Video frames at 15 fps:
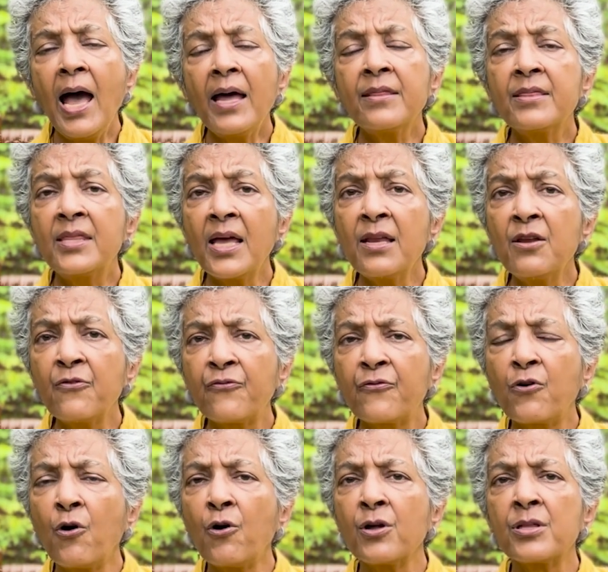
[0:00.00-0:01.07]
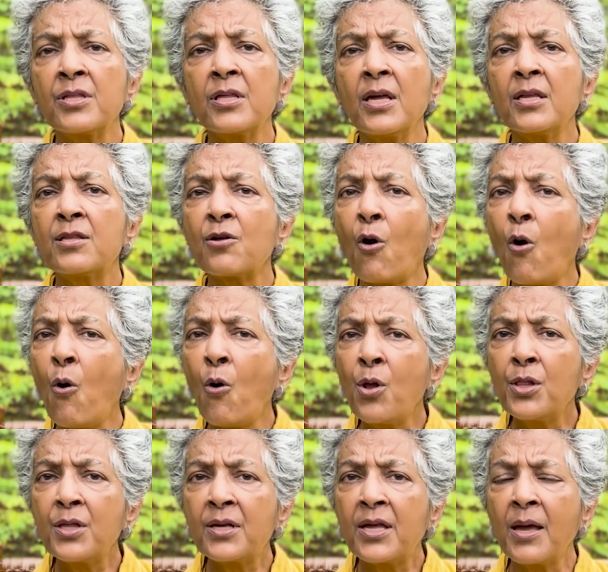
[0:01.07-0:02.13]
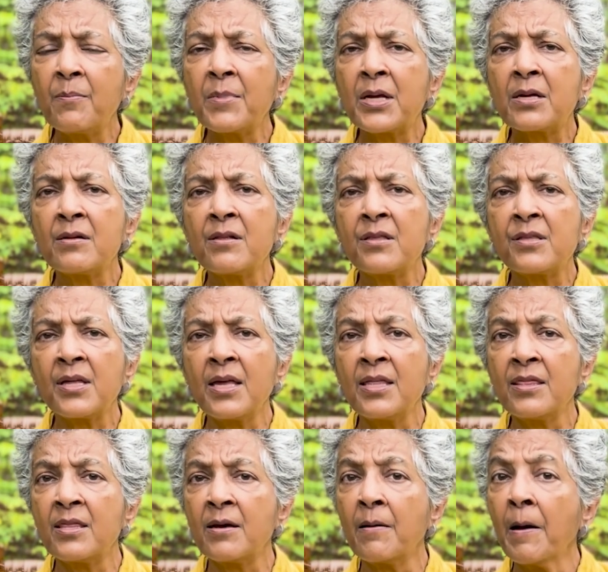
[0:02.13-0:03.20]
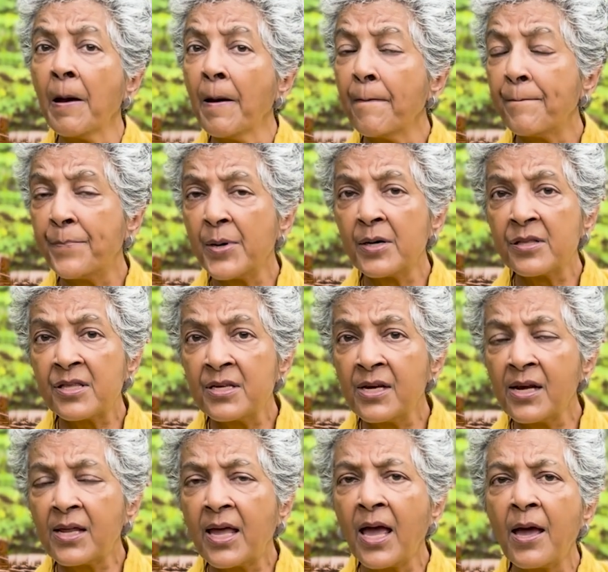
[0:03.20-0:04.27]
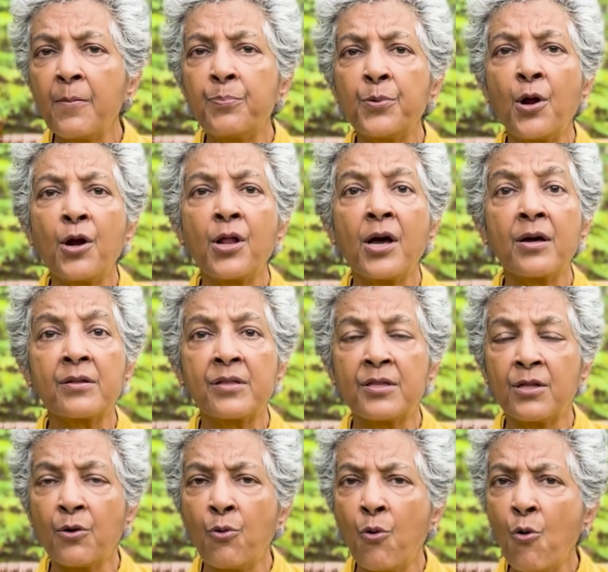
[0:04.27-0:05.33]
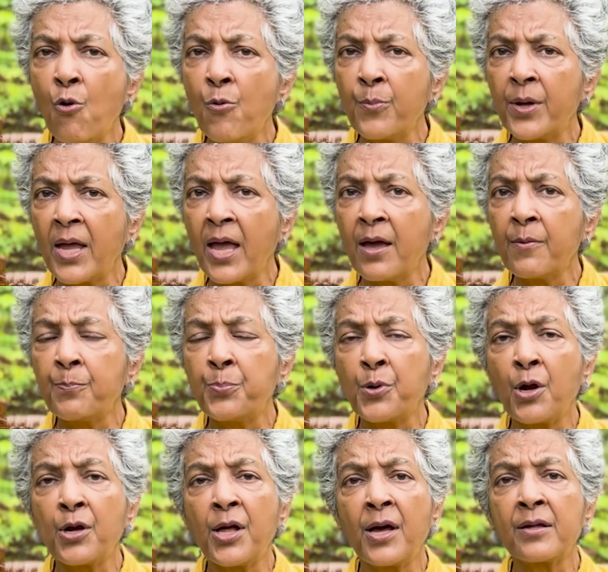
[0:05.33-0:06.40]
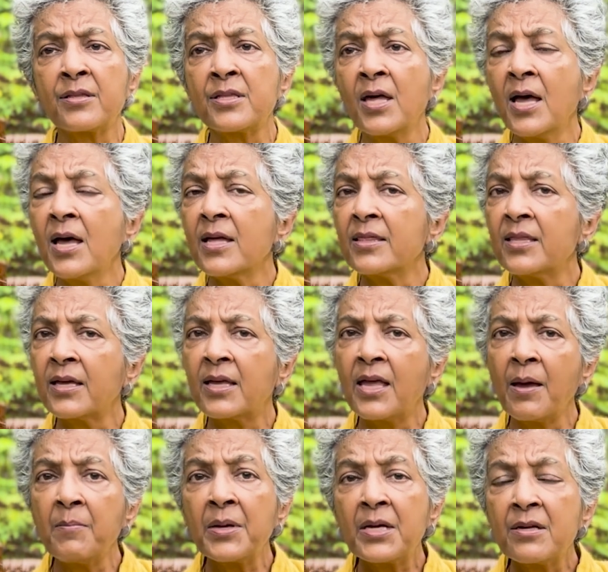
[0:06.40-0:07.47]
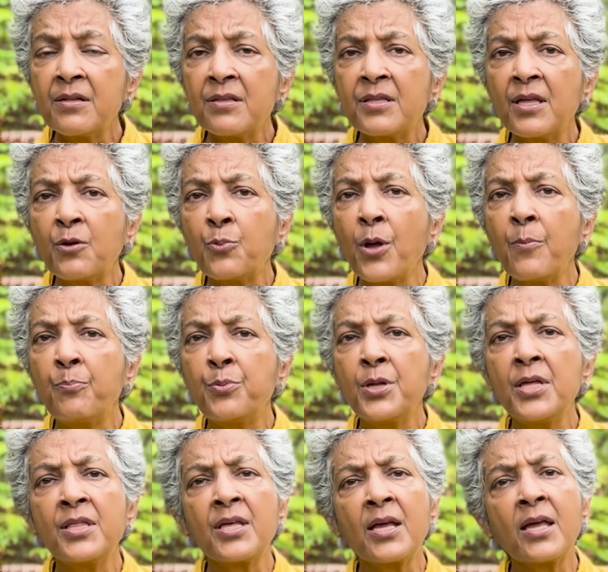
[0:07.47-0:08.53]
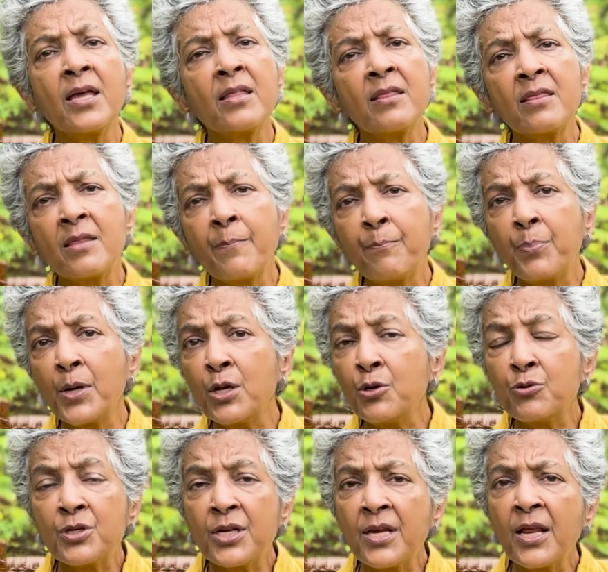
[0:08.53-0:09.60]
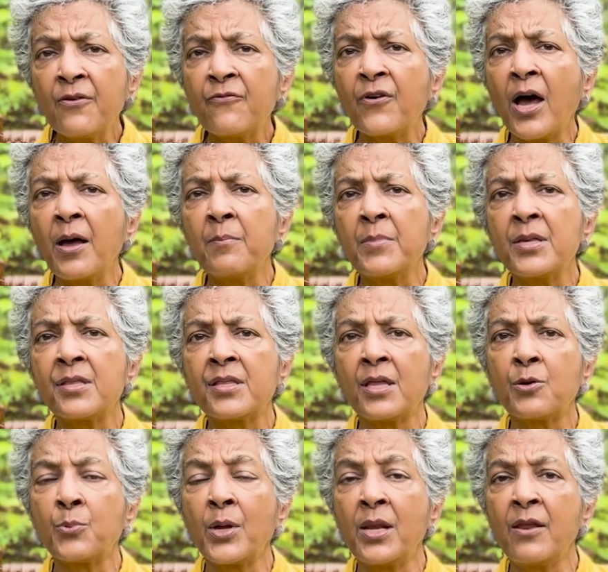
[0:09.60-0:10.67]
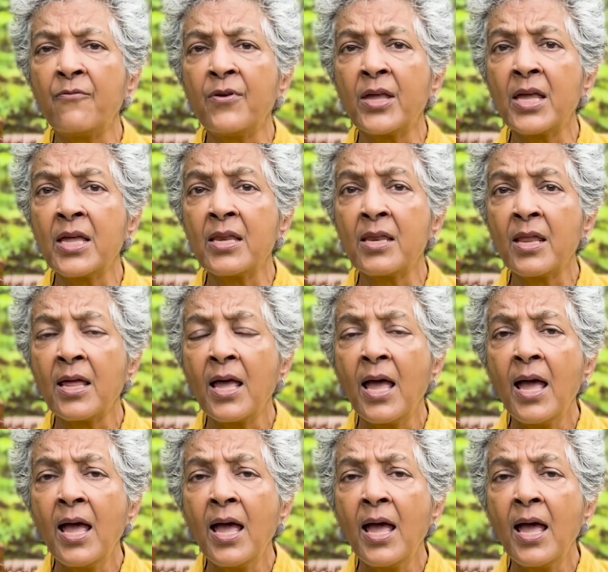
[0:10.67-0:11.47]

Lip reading: And then, of course, it's all the chemicals in the personal care products, the home care products, the chemicals that we're breathing in, the polluted environments that we're living in.